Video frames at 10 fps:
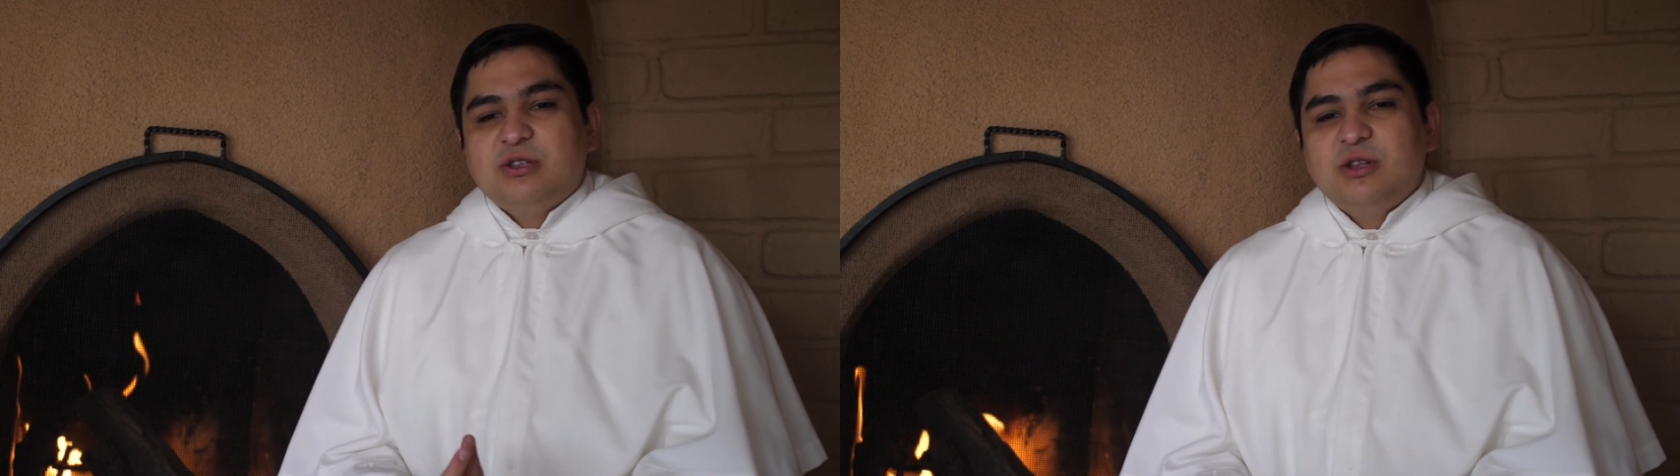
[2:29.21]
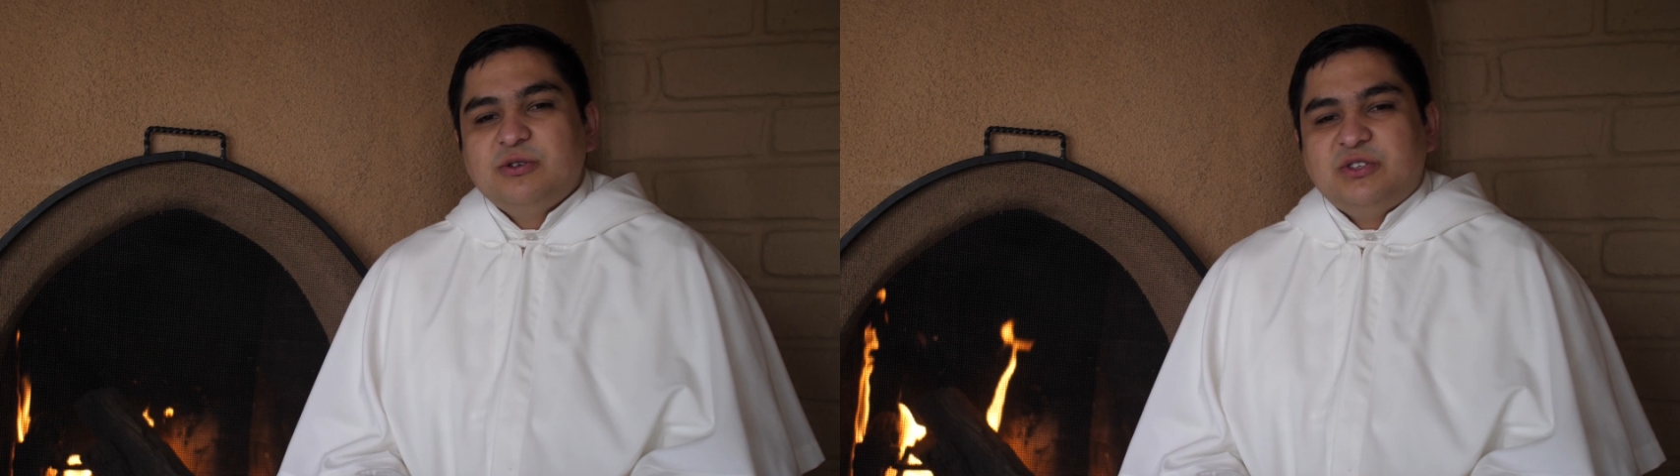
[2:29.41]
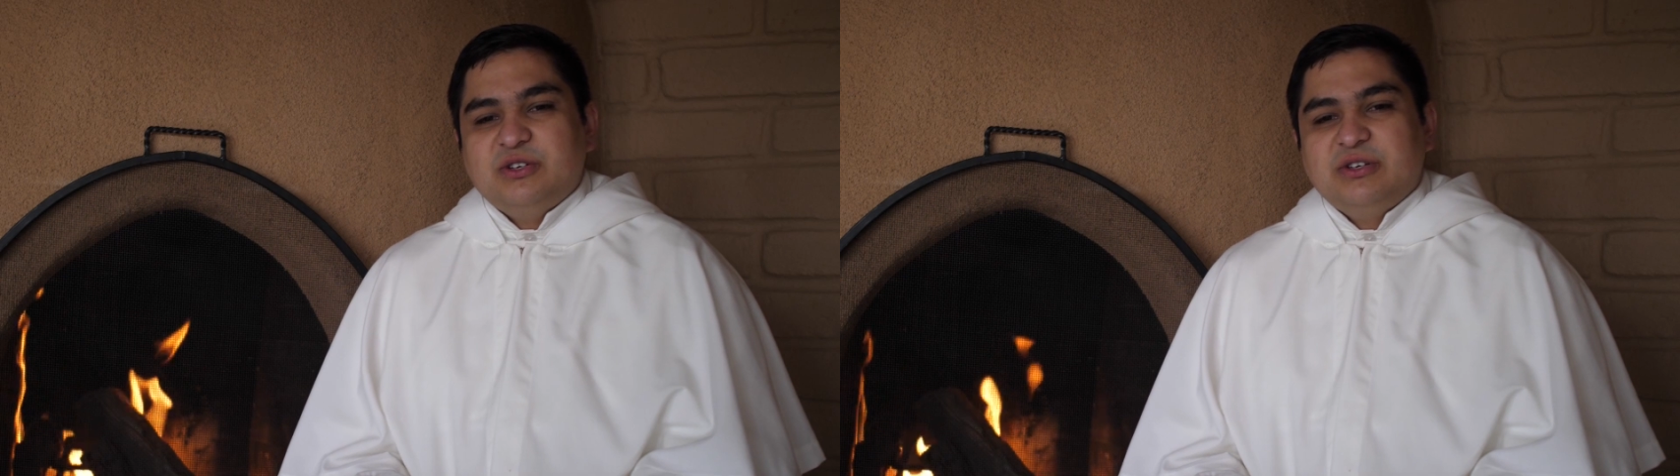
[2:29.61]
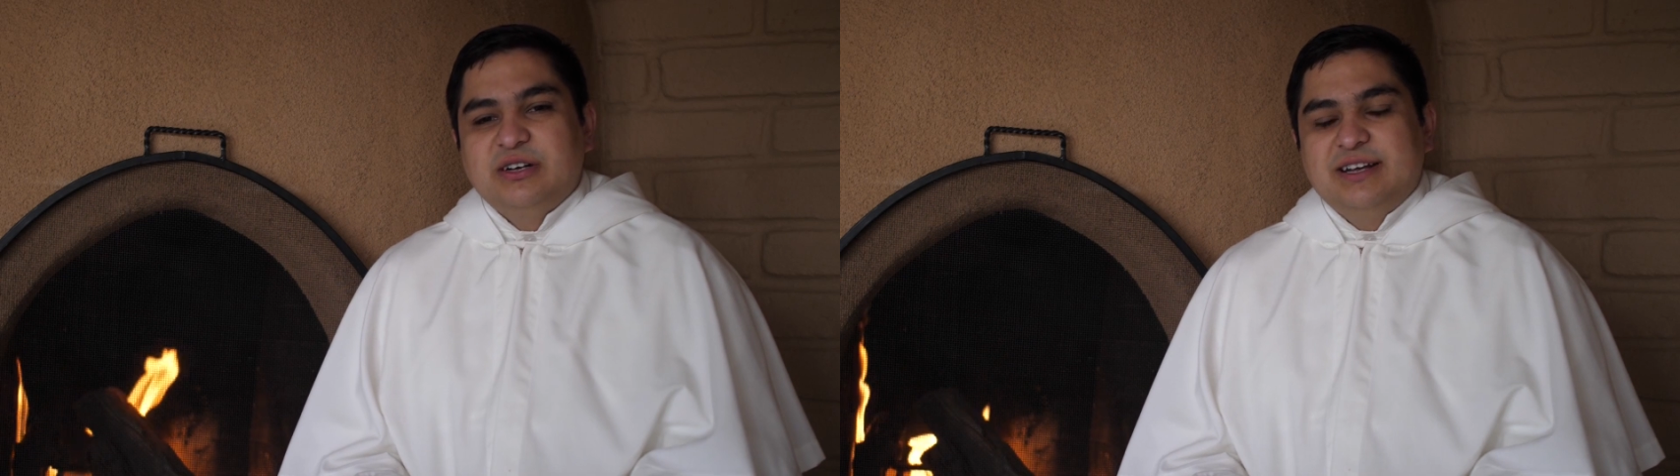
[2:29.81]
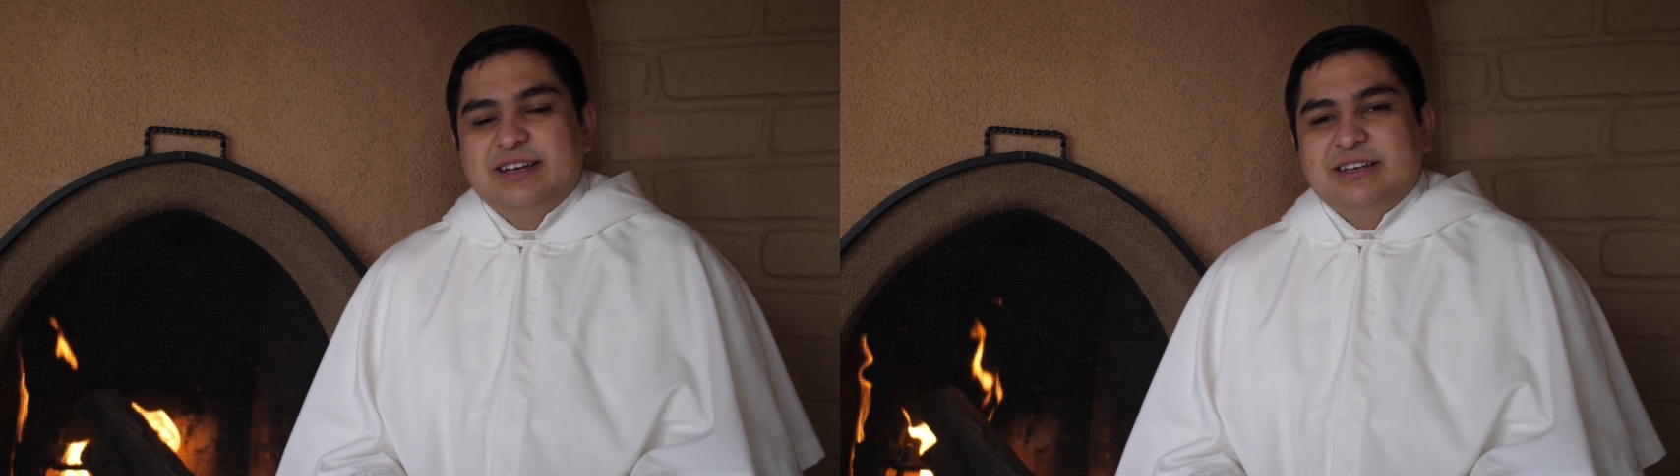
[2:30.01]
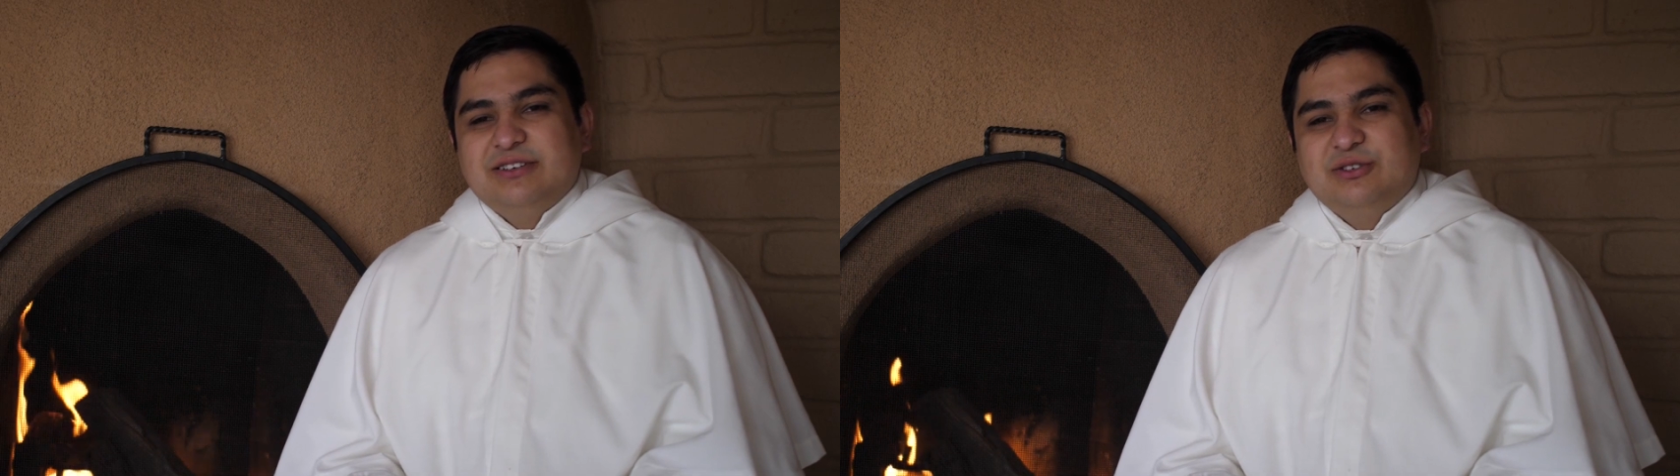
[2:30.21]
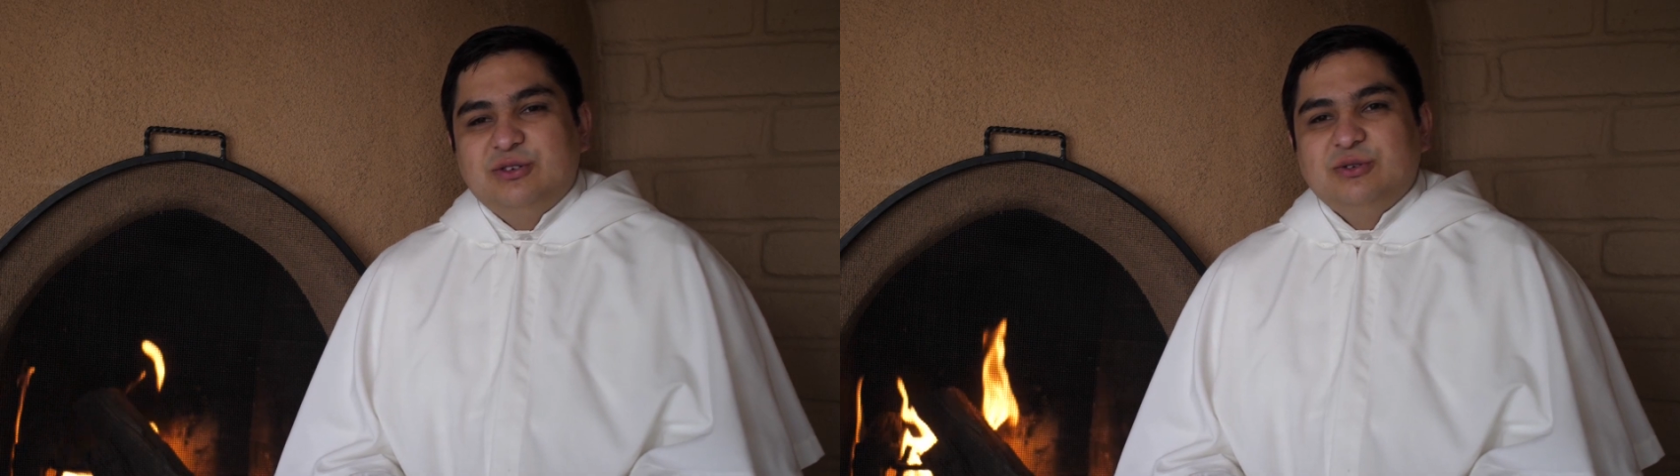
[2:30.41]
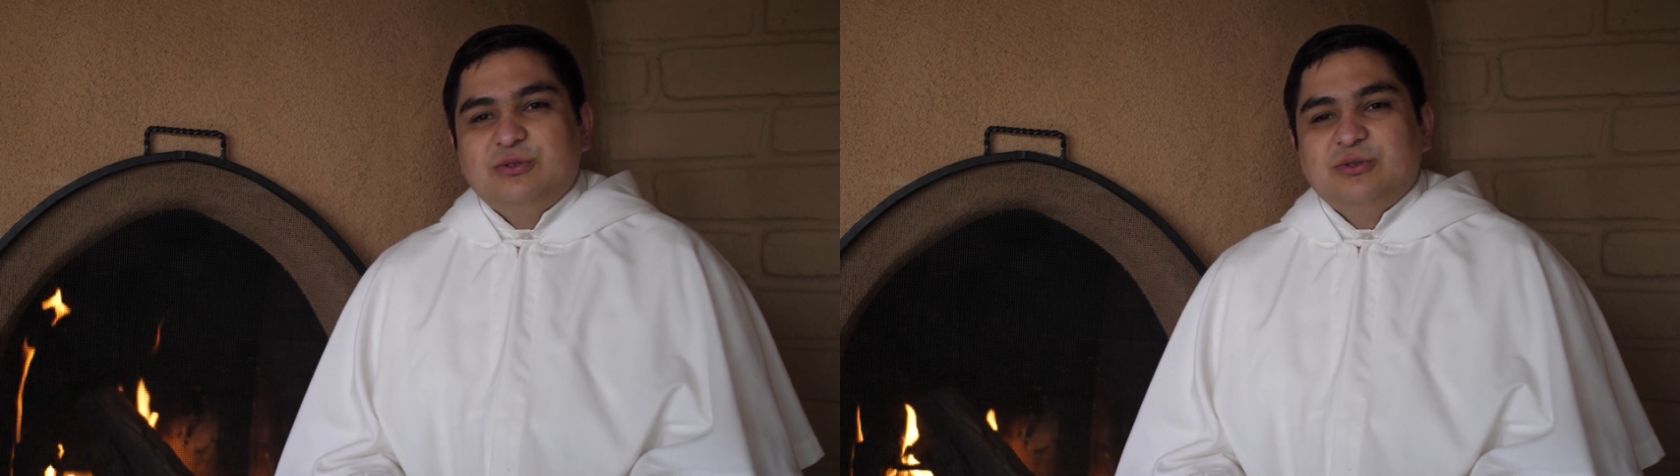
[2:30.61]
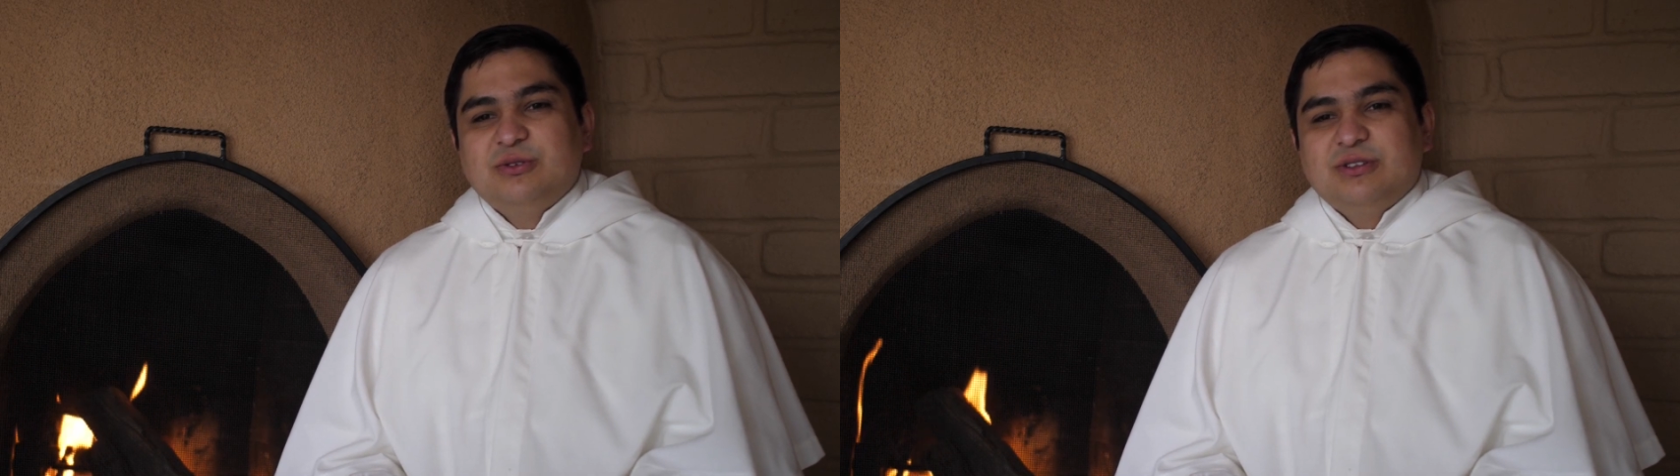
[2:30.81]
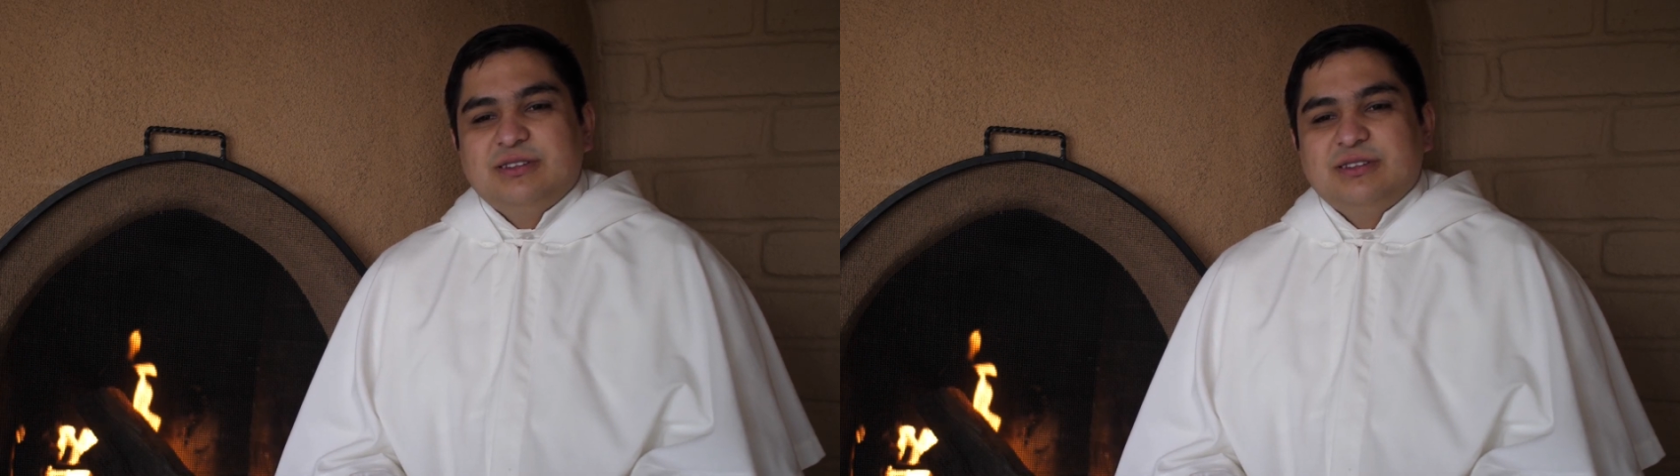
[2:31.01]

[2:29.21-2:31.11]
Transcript: closer to